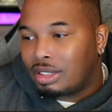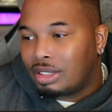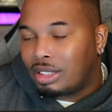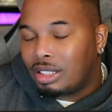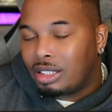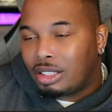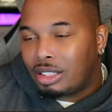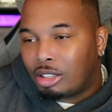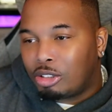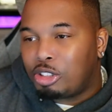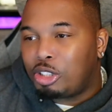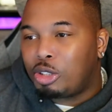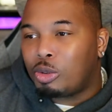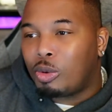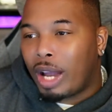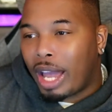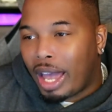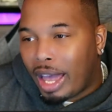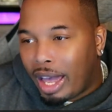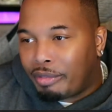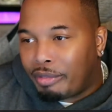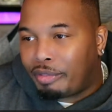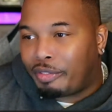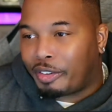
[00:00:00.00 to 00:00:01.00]
Don't you
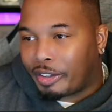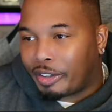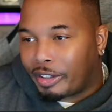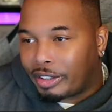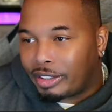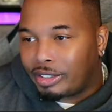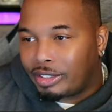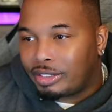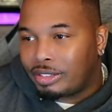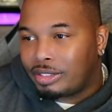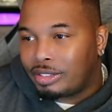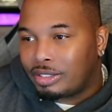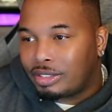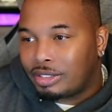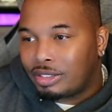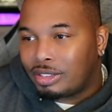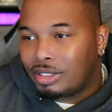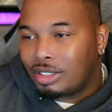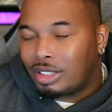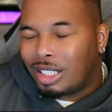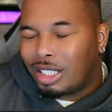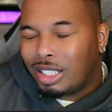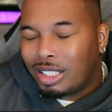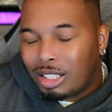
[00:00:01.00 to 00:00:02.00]
ever
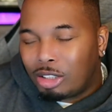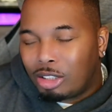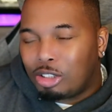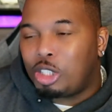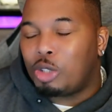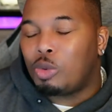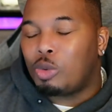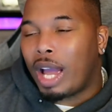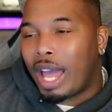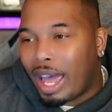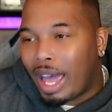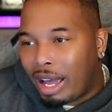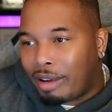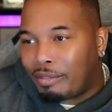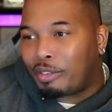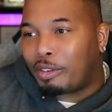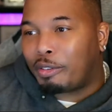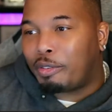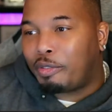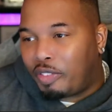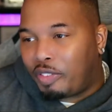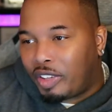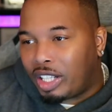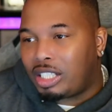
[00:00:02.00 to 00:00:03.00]

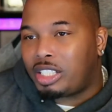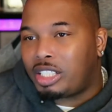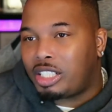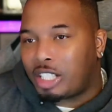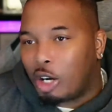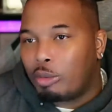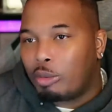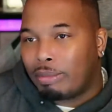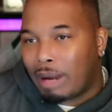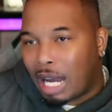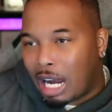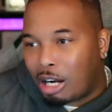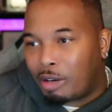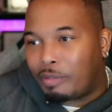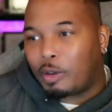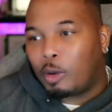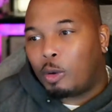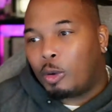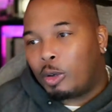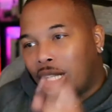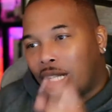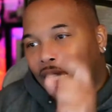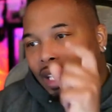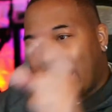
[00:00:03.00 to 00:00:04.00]
fix your mouth
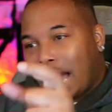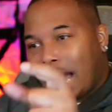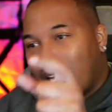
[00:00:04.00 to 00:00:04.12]
or allow